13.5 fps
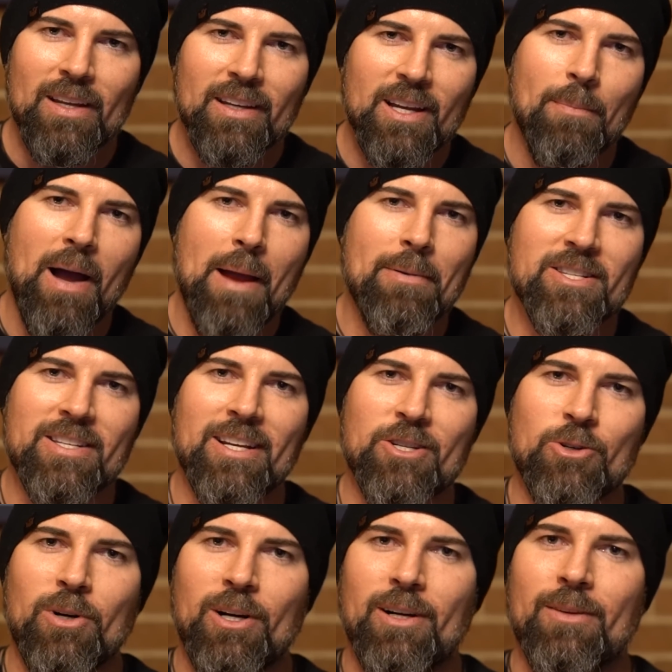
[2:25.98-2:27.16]
Copaiba
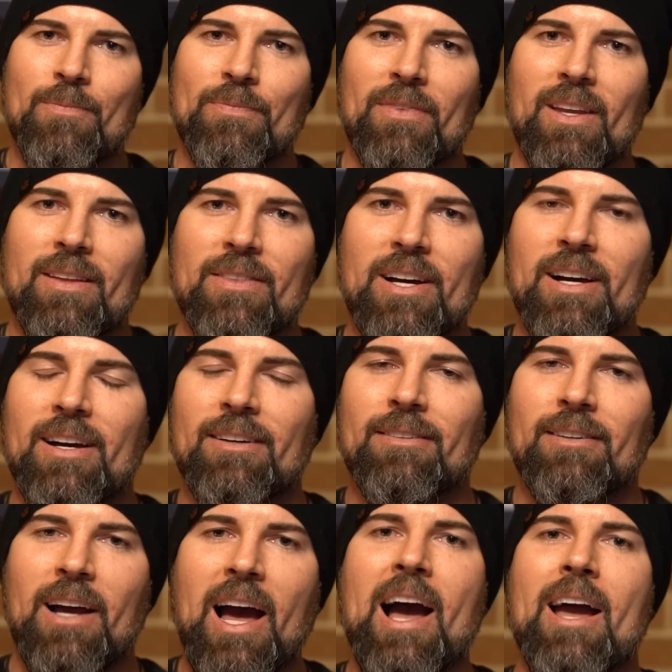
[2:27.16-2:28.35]
essential oil, the
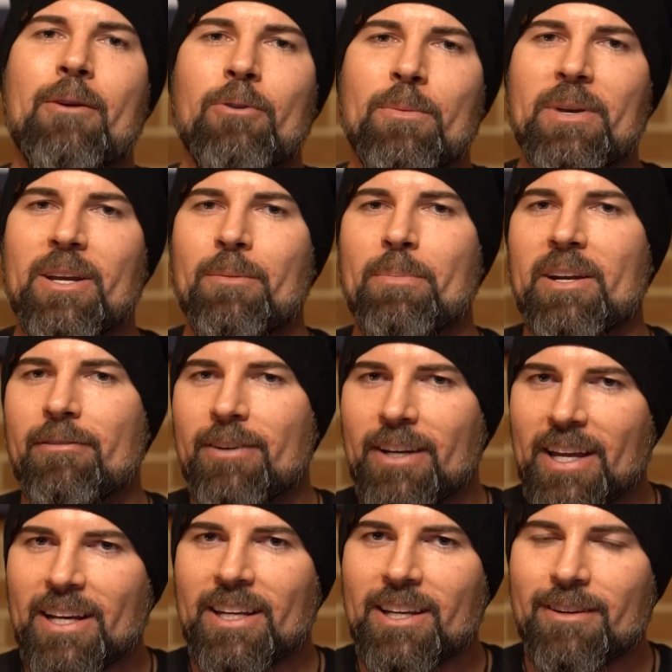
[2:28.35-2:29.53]
high would be a bit of an
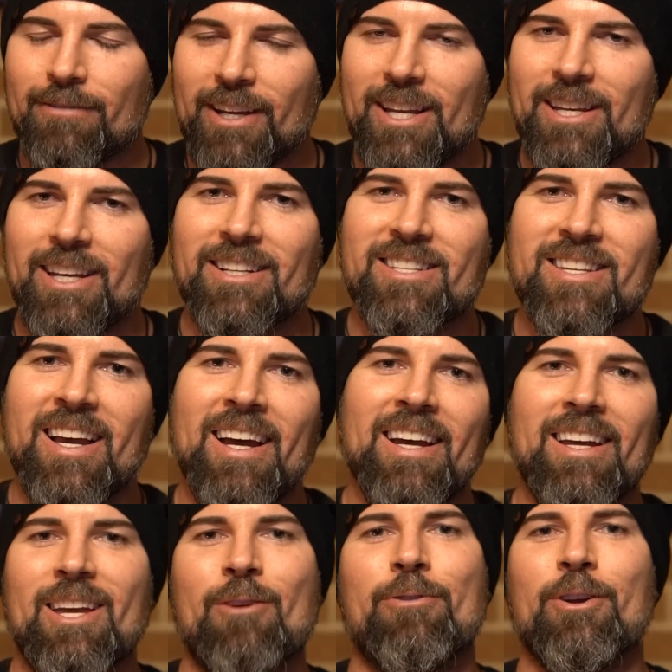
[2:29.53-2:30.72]
inconvenience
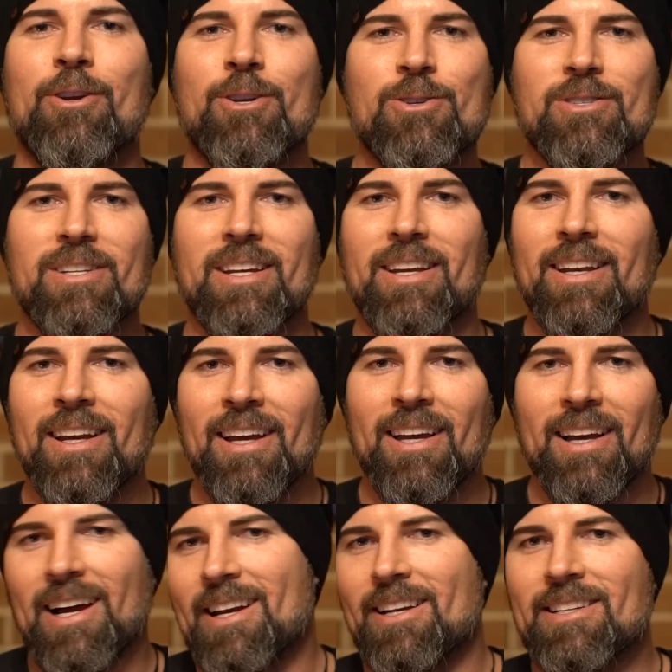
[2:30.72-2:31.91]
if you're using it
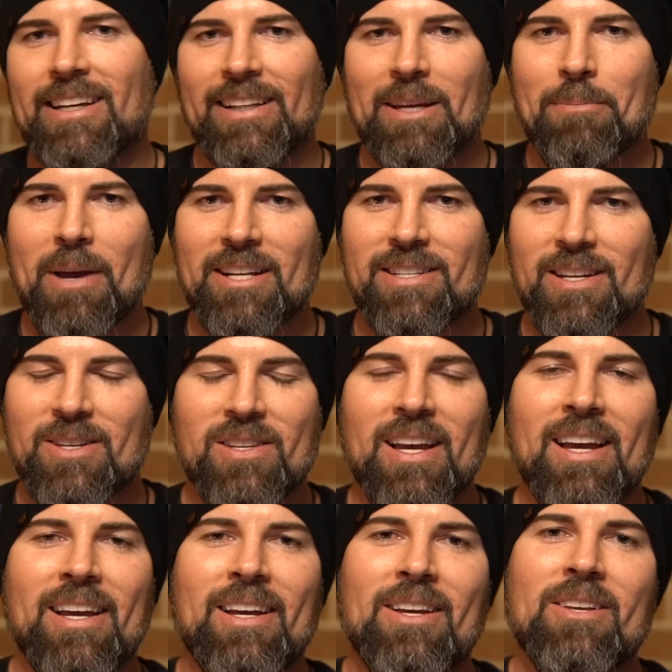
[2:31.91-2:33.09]
on a daily basis.
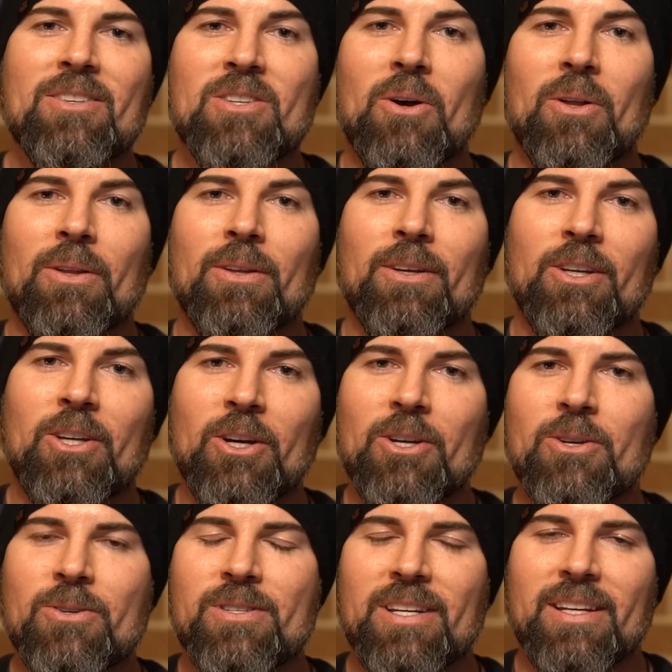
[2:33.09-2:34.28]
So good
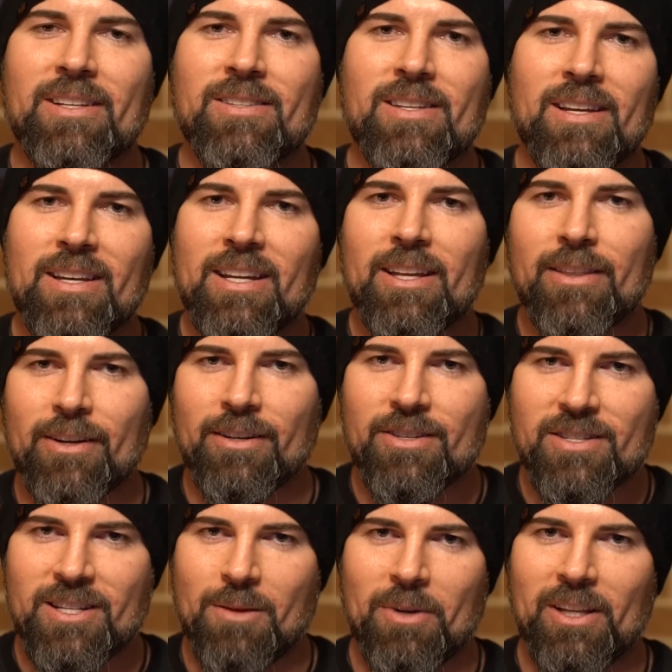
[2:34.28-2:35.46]
news is neither
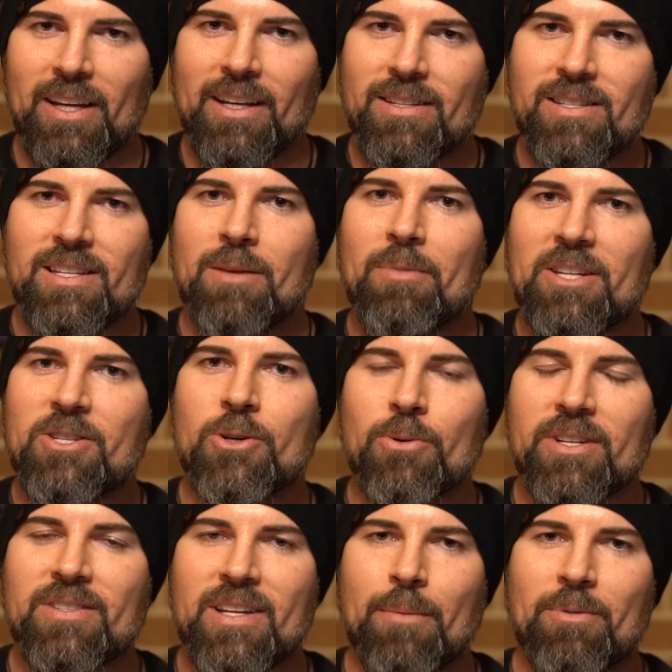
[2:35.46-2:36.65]
stimulate CB2
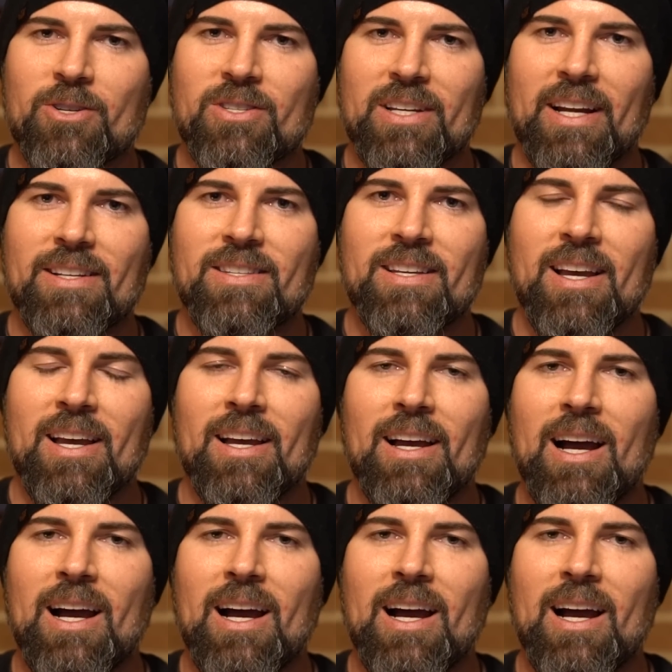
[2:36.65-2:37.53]
receptor sites.